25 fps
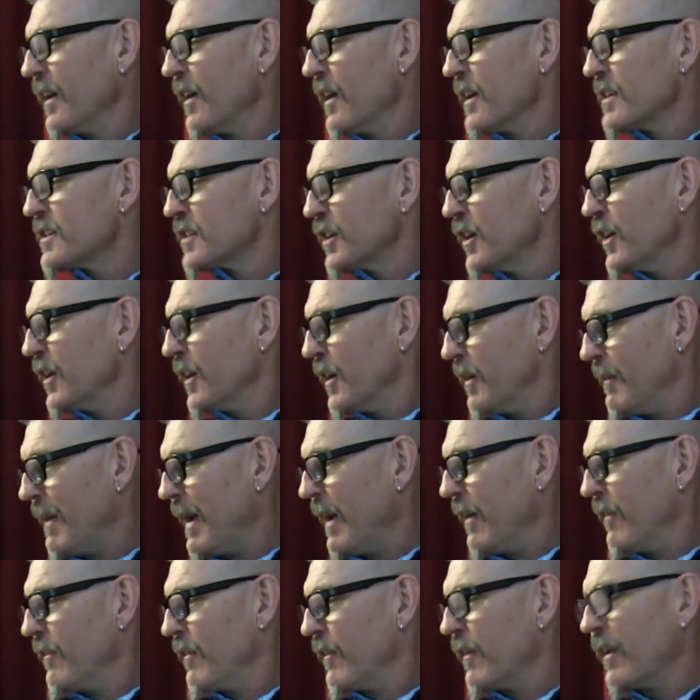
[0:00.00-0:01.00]
certain
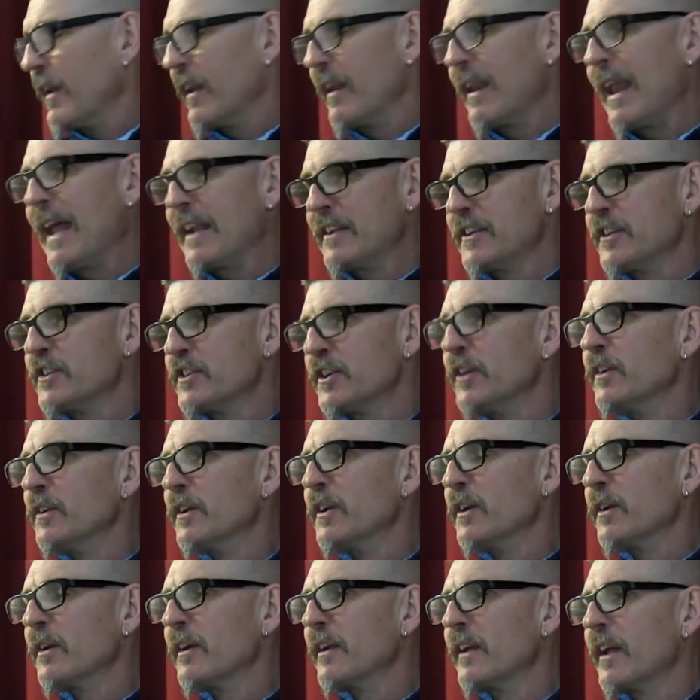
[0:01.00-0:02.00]
amount of latitude that
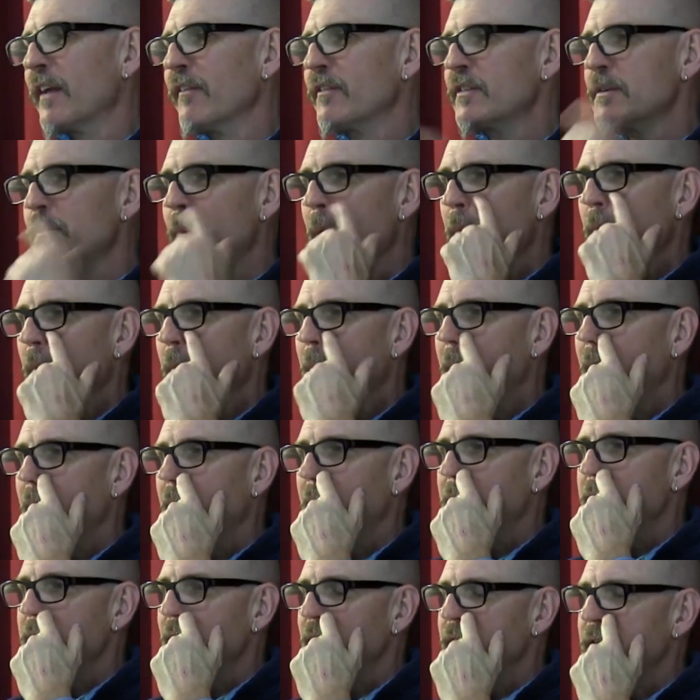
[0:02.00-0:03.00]
you can give to people, but
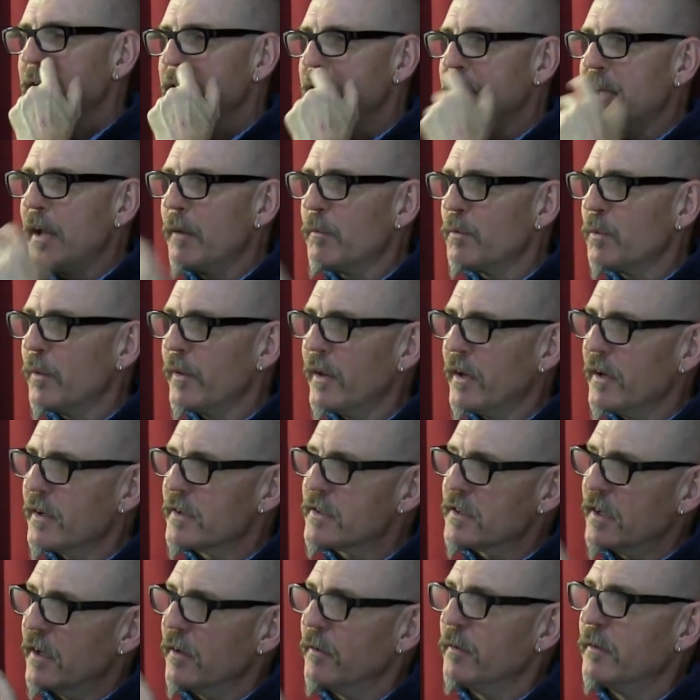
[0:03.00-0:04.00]
as long as it's kept within
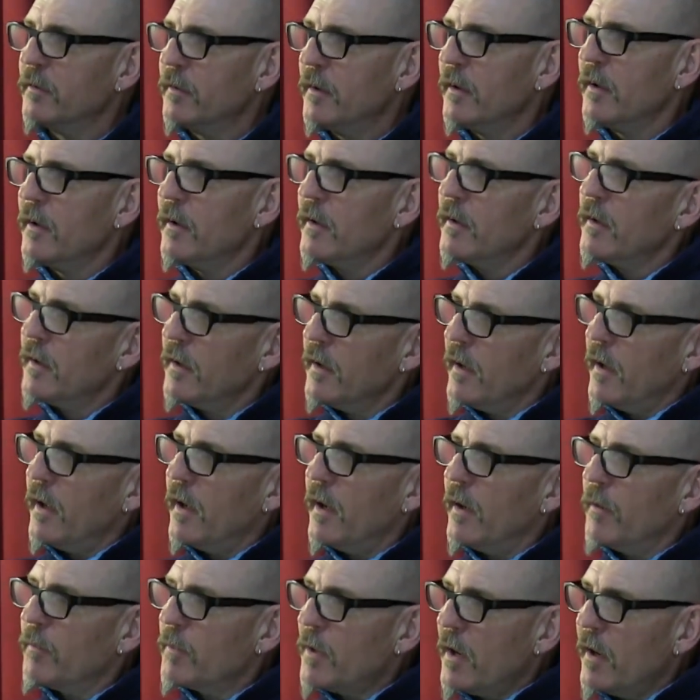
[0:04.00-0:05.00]
certain
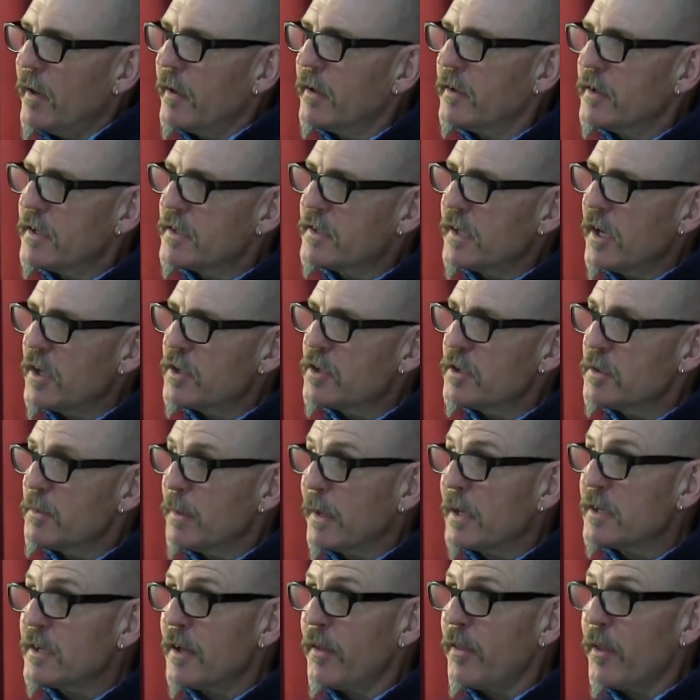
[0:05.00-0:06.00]
kind of discussions,
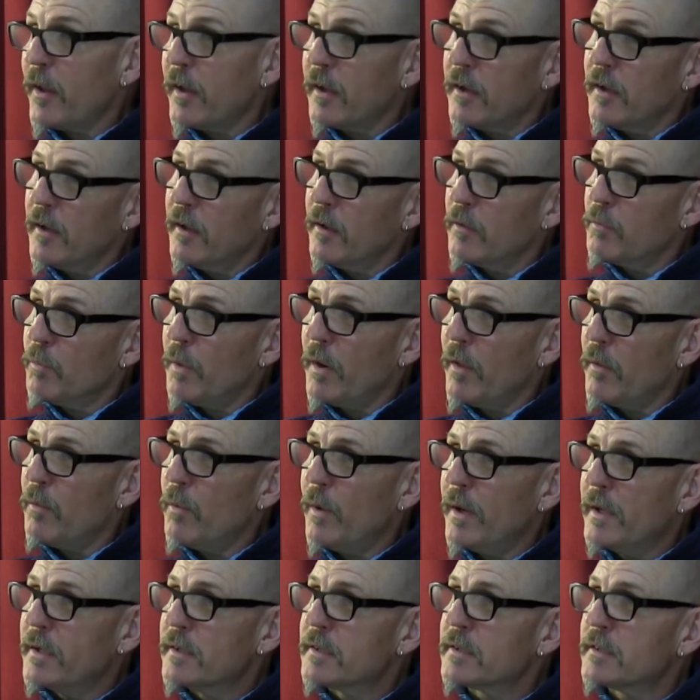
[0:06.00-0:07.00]
because I think one of the
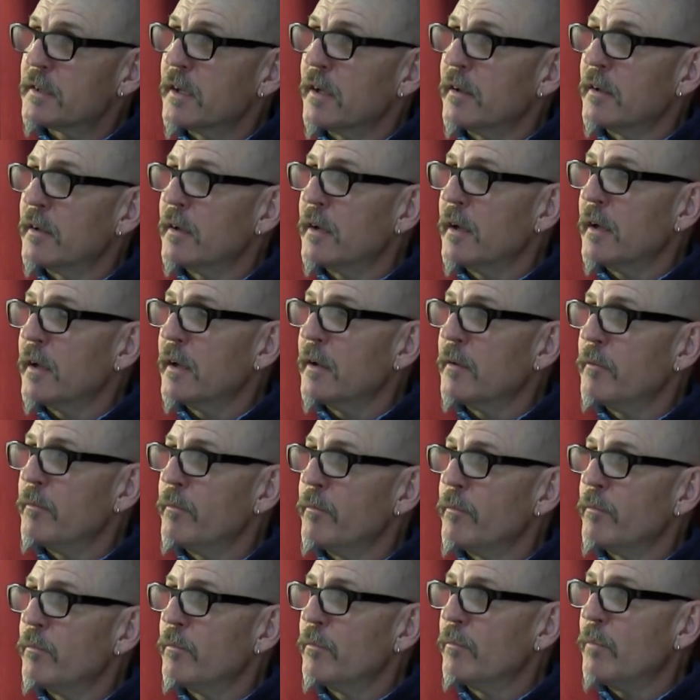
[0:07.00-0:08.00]
ways that
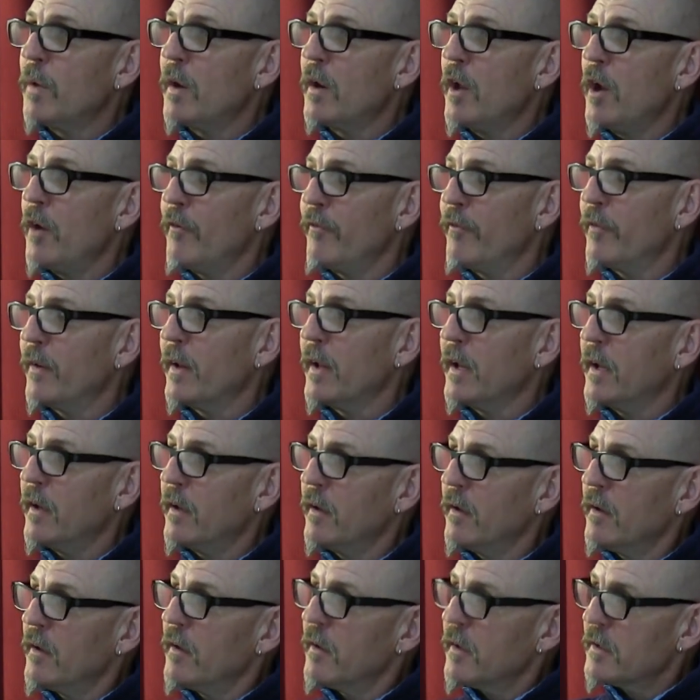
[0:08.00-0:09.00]
one
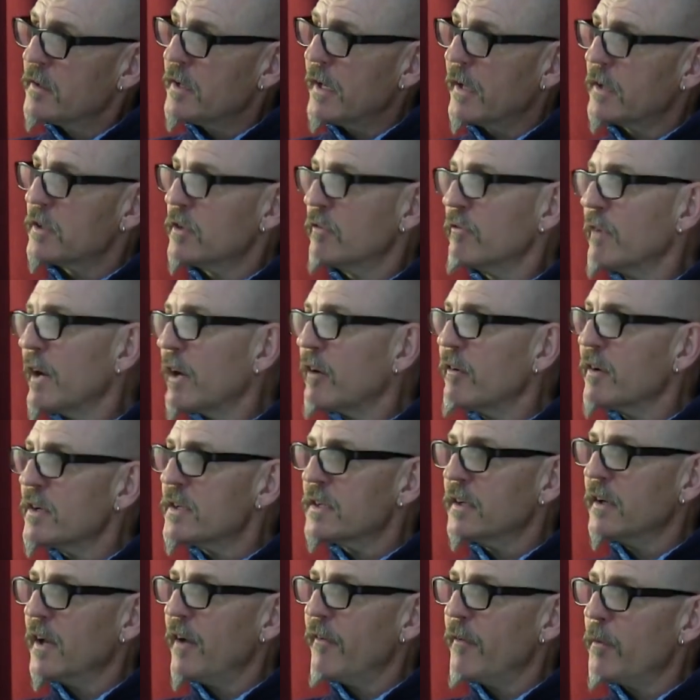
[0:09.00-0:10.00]
hopefully takes a
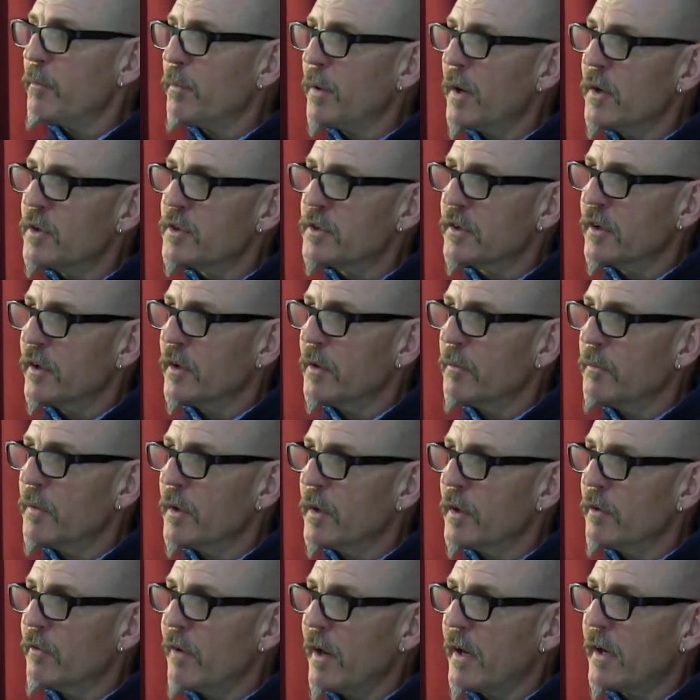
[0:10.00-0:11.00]
rigorous enough approach to them that
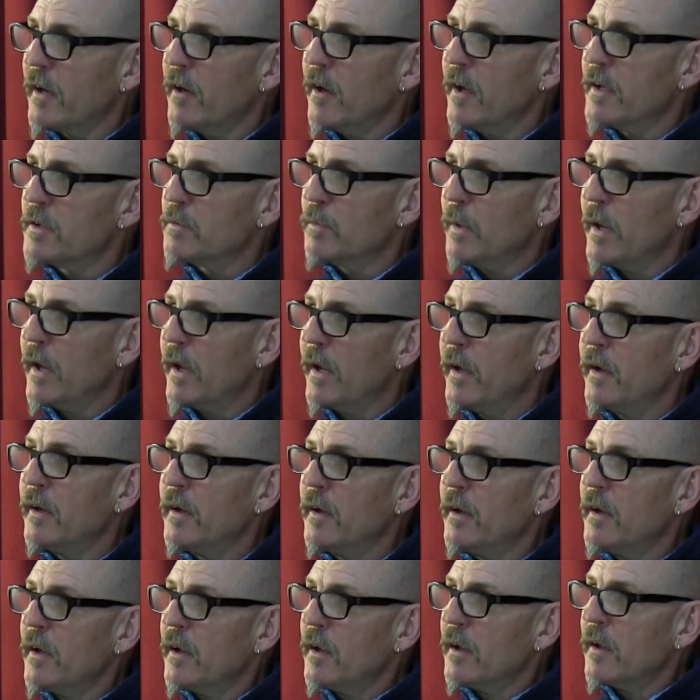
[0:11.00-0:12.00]
you recognise
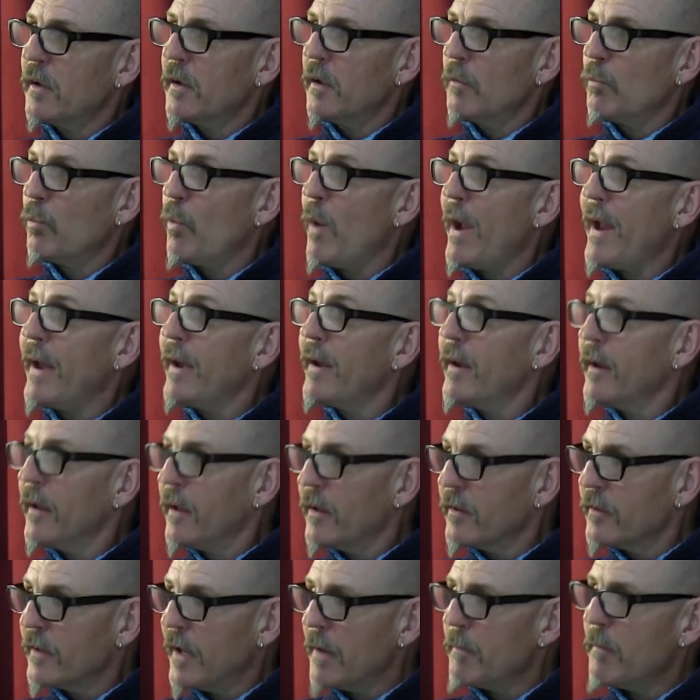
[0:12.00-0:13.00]

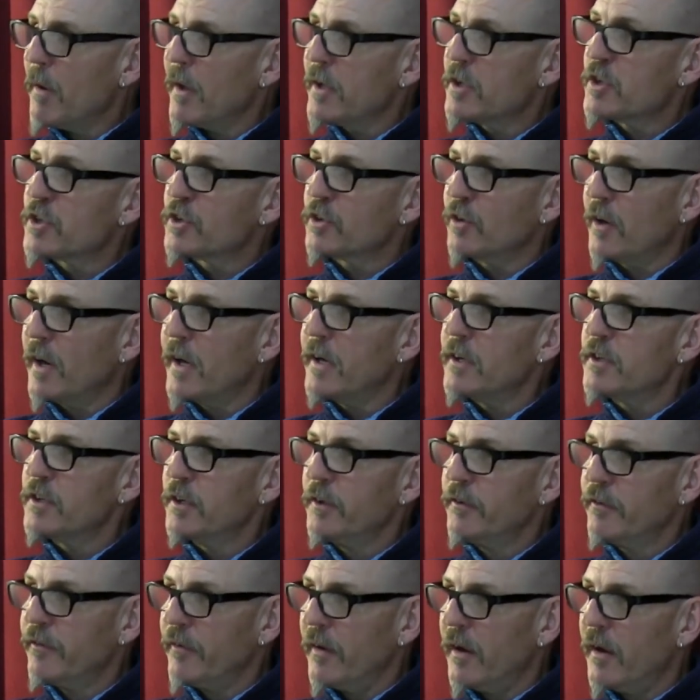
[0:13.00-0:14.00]
when they might stray
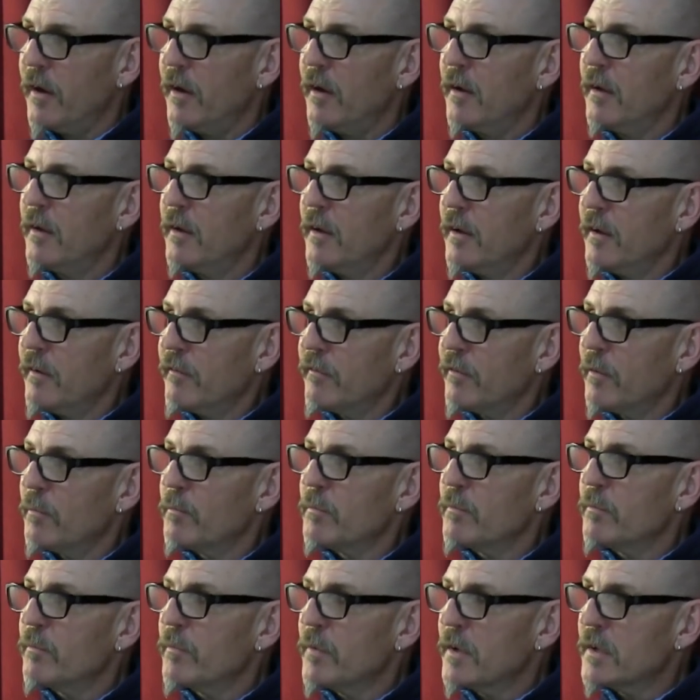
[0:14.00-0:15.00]
too far
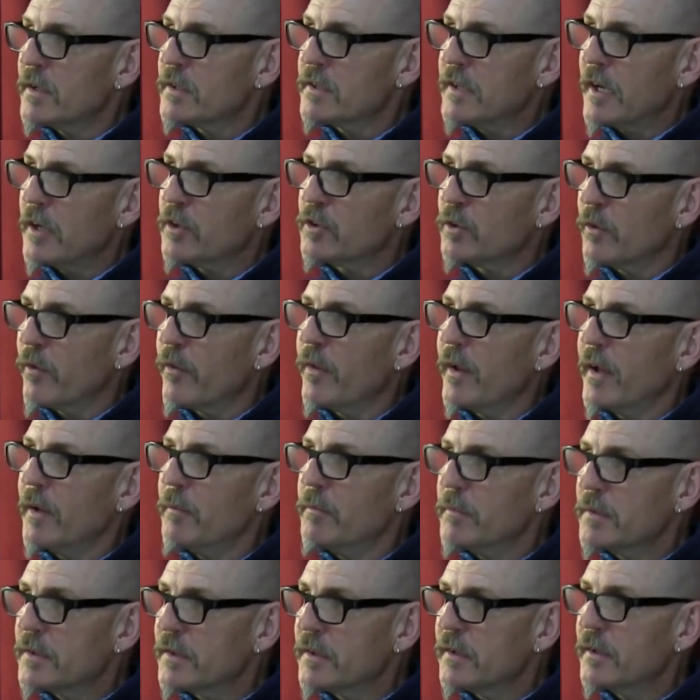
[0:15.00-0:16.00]
from the central
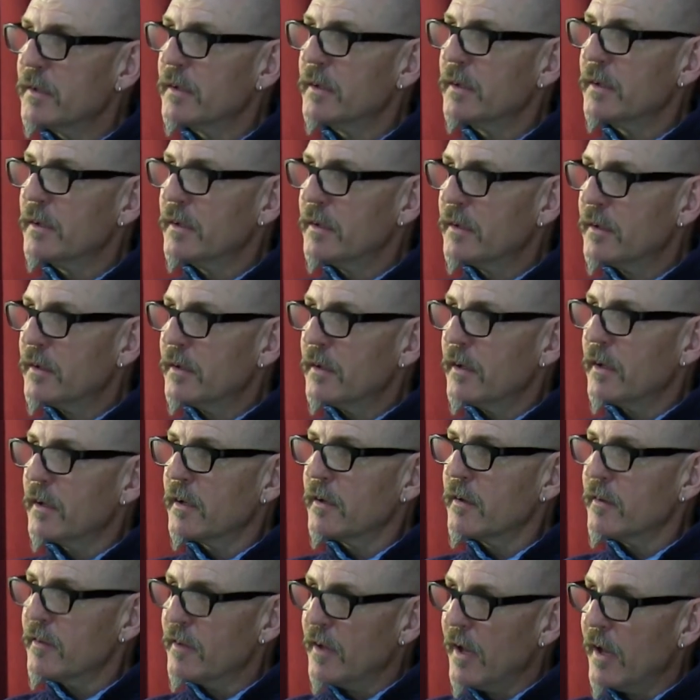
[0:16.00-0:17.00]
themes,
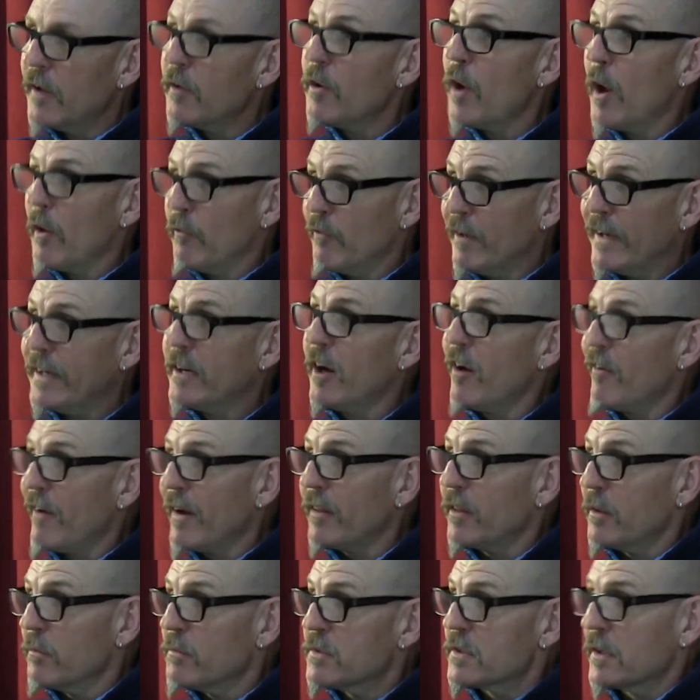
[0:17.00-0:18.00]
and
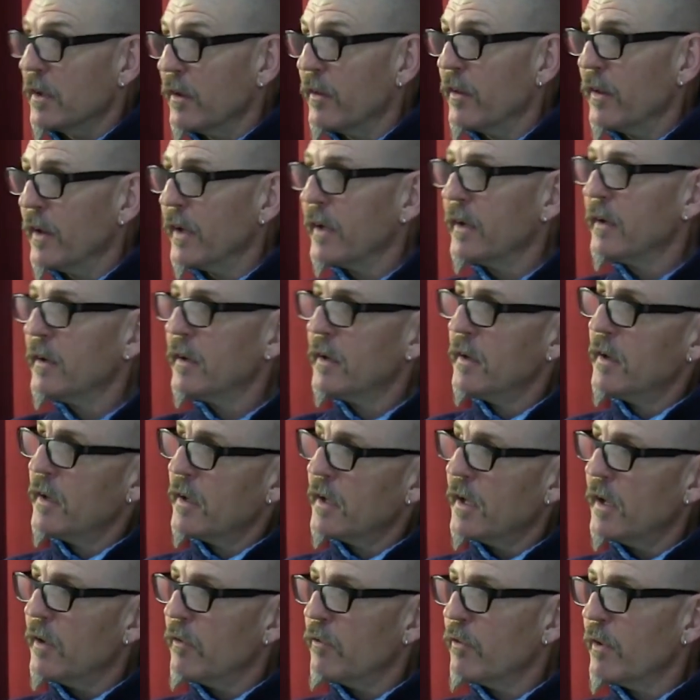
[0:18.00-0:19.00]
redirect them so that they
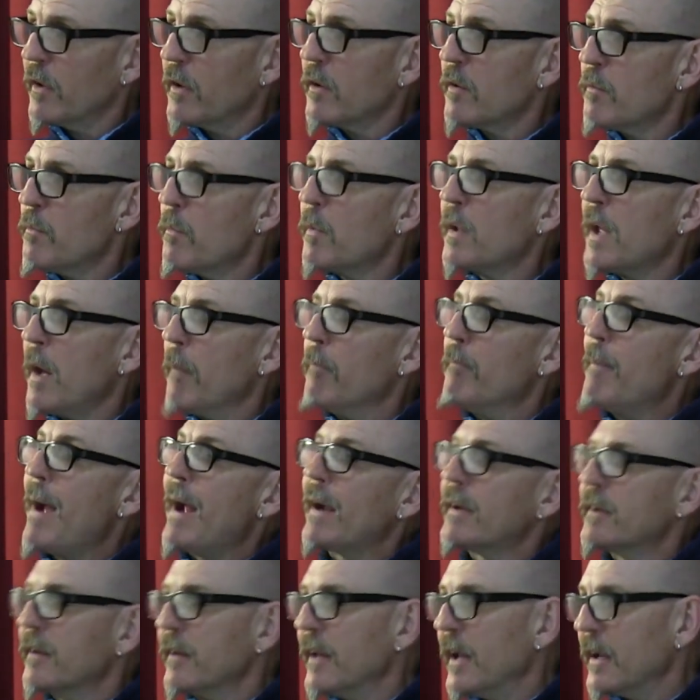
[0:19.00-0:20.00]
kind of come
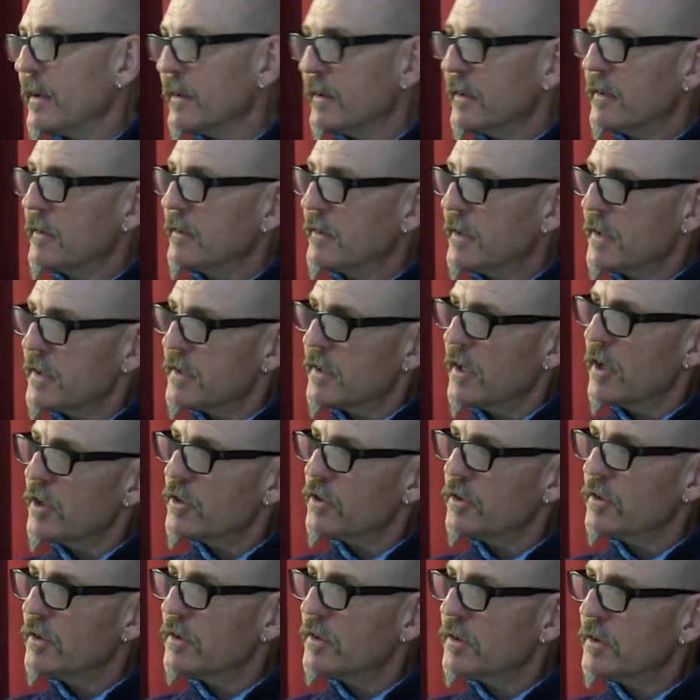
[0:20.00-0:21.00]
back to that
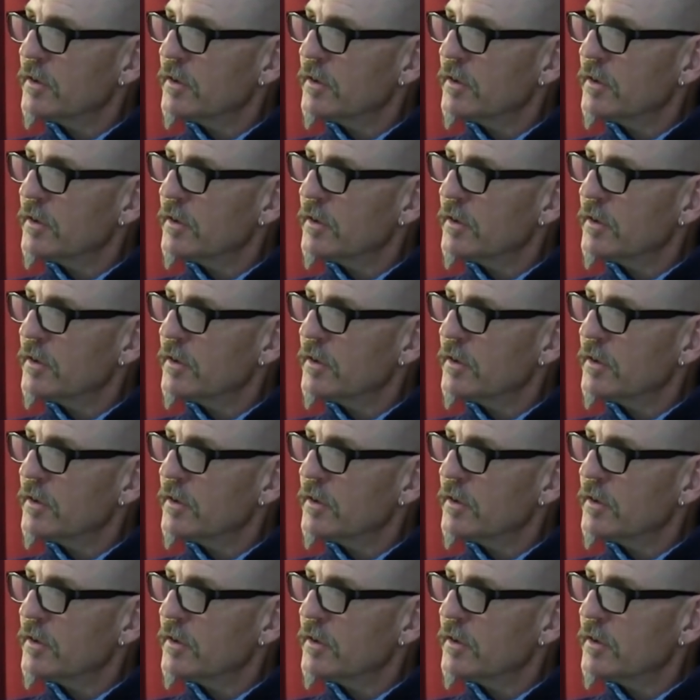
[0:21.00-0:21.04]
discussion.